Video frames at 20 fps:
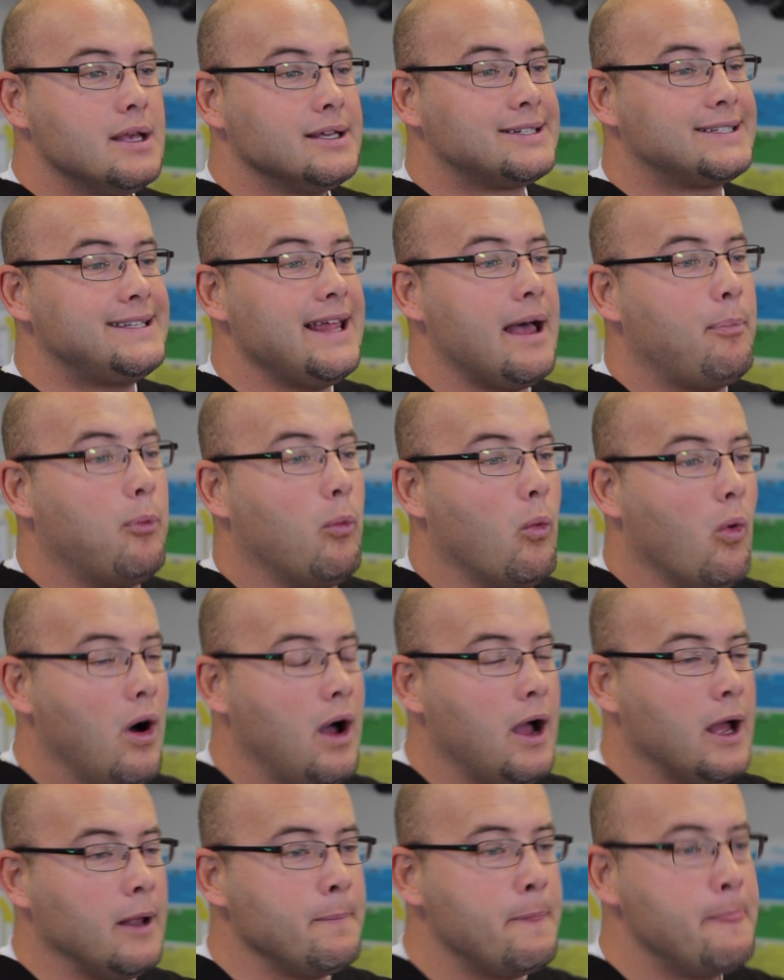Step
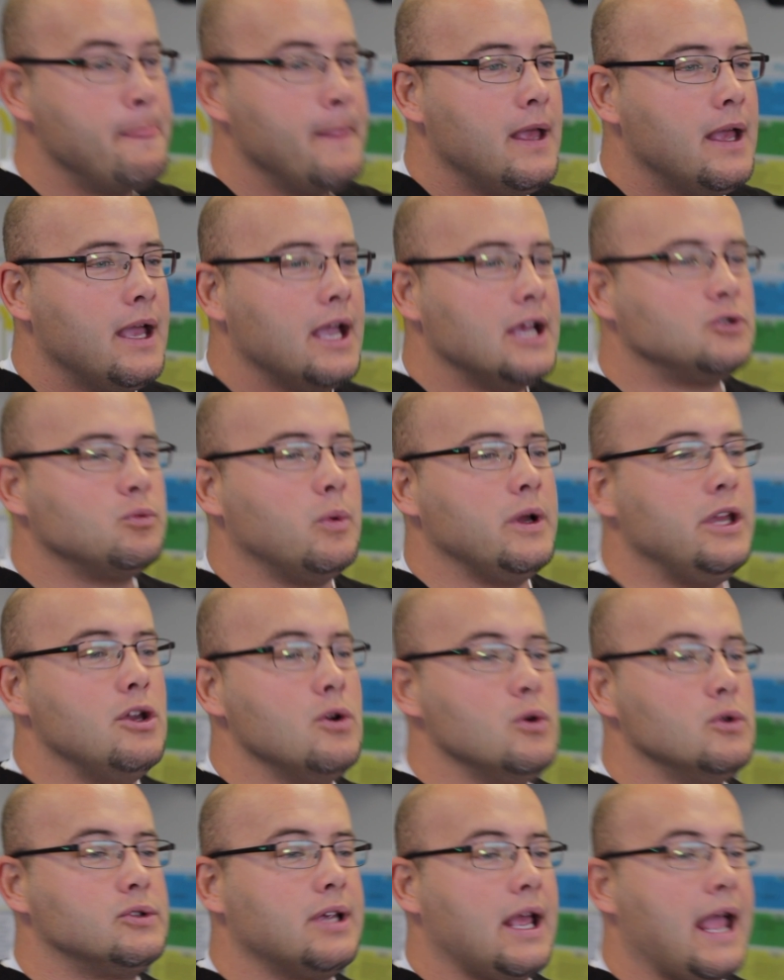one is we
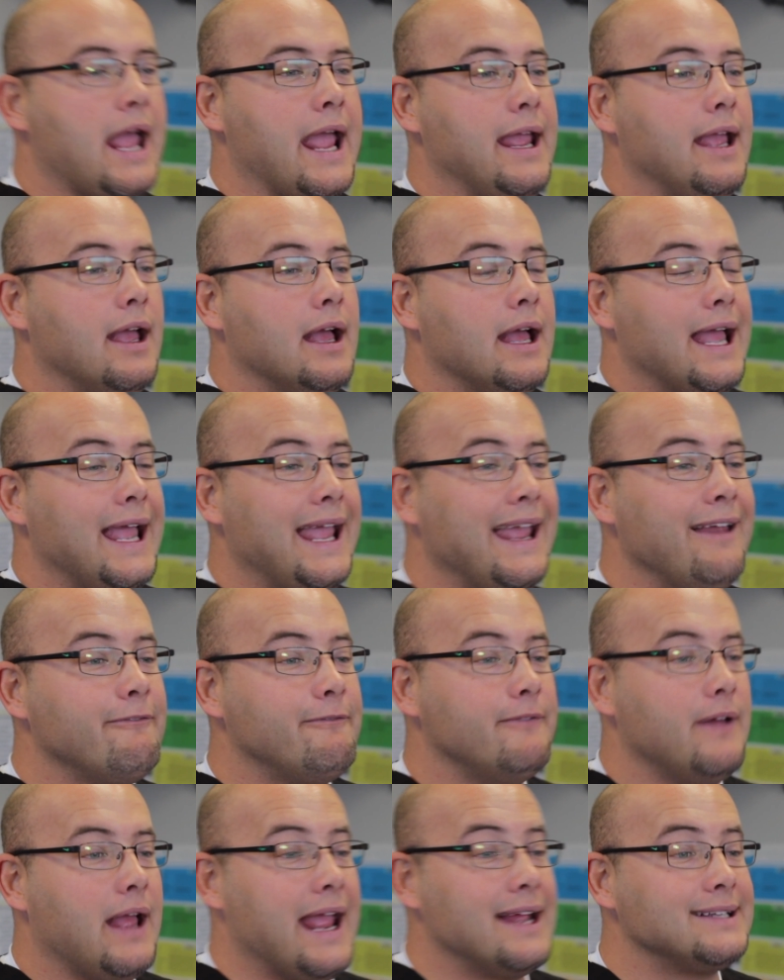use a
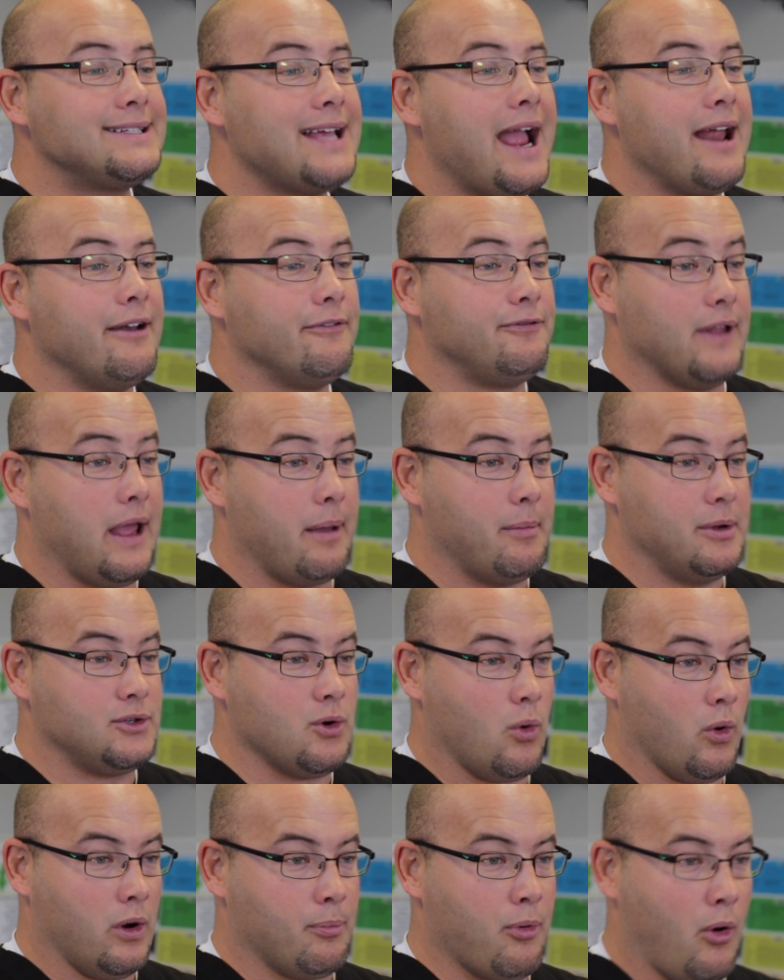
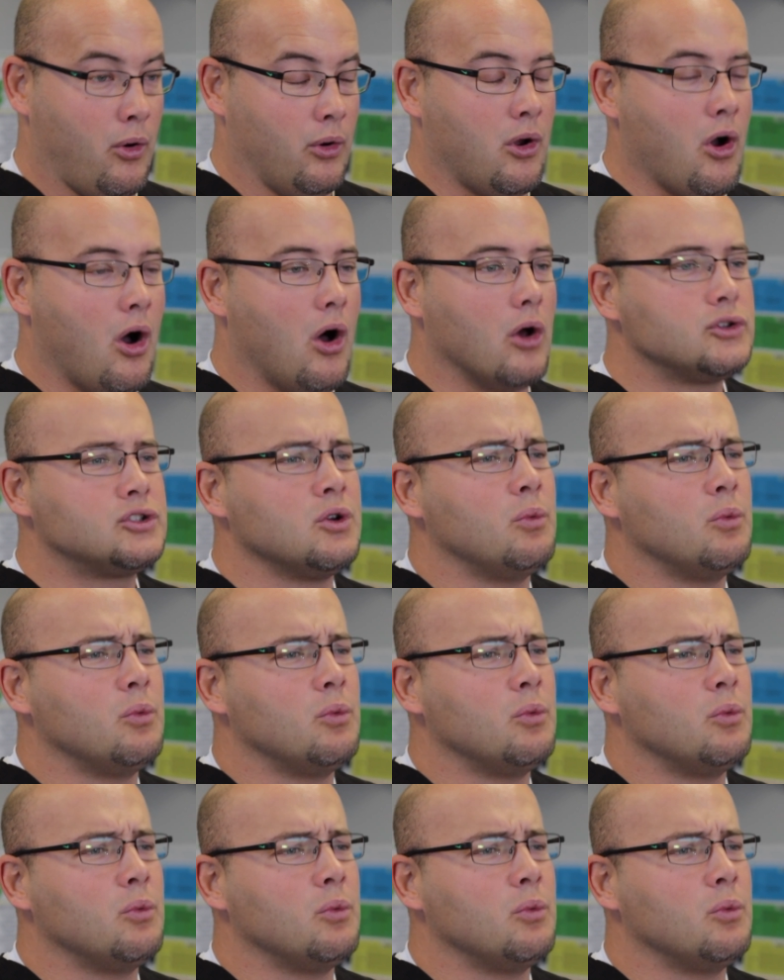anti-inflammatory protocol.